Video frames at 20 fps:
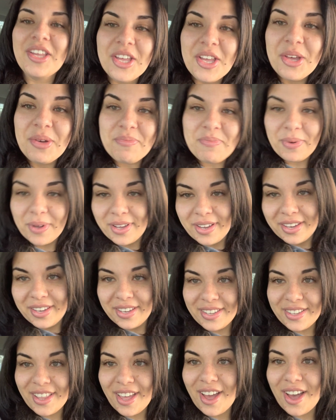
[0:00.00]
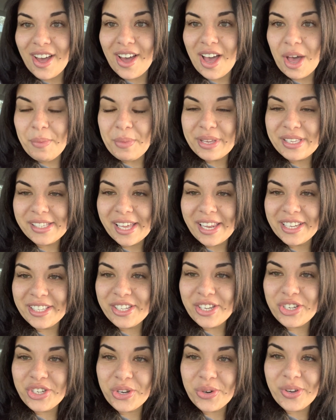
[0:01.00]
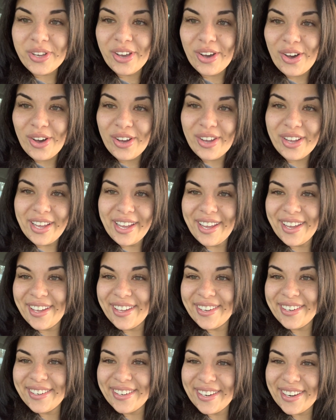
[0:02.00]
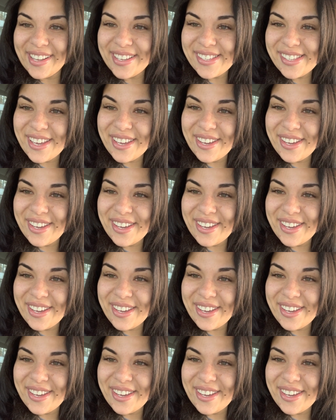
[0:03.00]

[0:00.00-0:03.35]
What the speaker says: But I'm excited to show y'all, and let's get